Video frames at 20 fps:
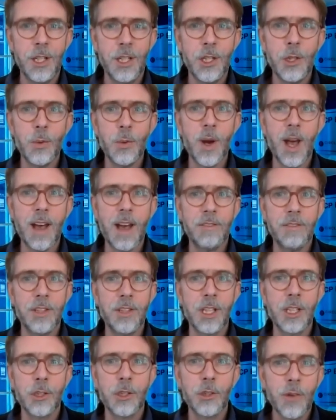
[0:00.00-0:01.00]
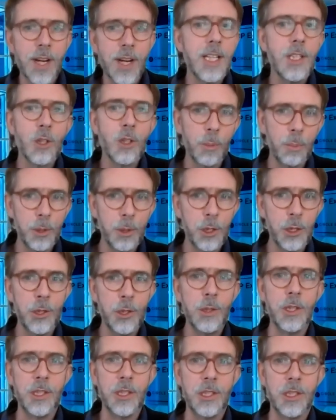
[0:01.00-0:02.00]
you have the great
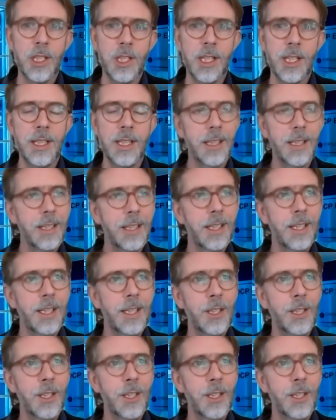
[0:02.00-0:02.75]
opportunity